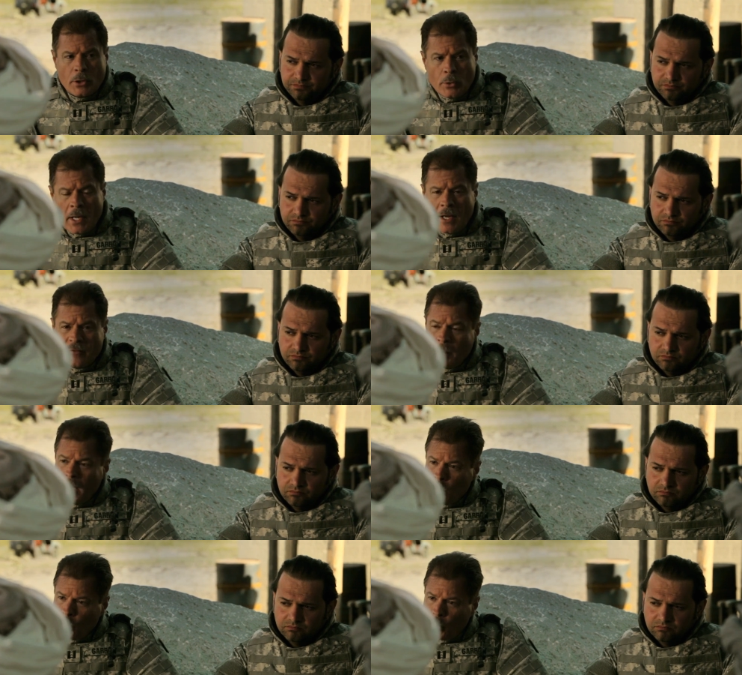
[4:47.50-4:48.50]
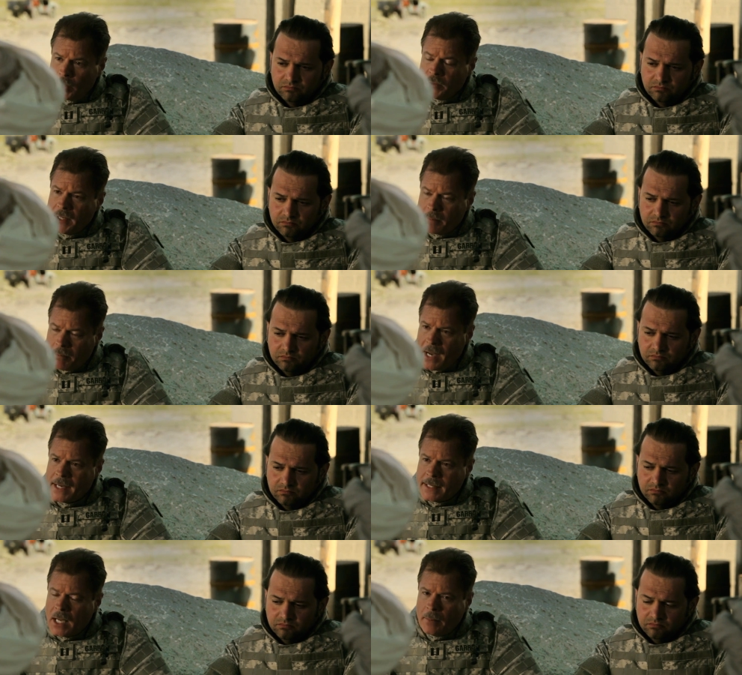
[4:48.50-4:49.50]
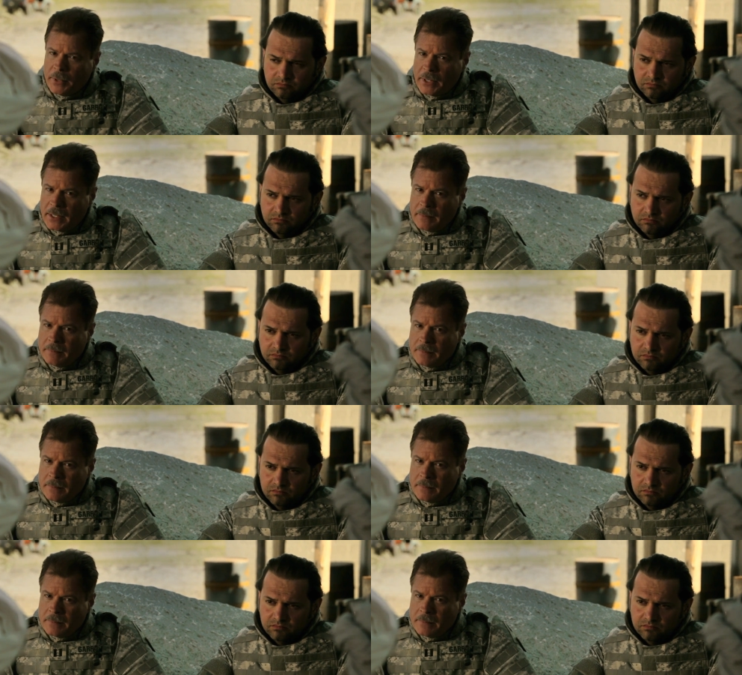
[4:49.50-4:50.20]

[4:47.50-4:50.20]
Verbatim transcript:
Speaker 1: you have my word that my company